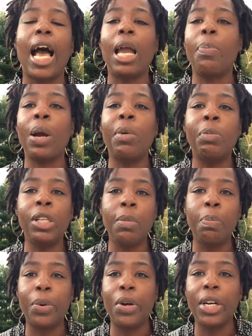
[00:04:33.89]
I
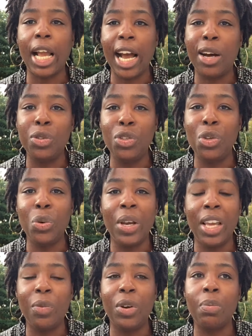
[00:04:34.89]
probably burnt out
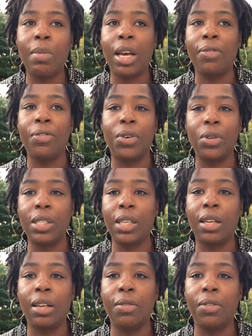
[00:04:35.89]
doing with my first
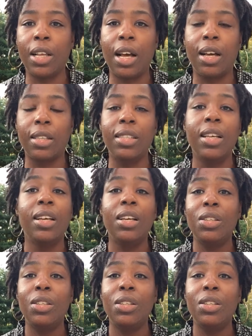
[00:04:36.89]
set of locks.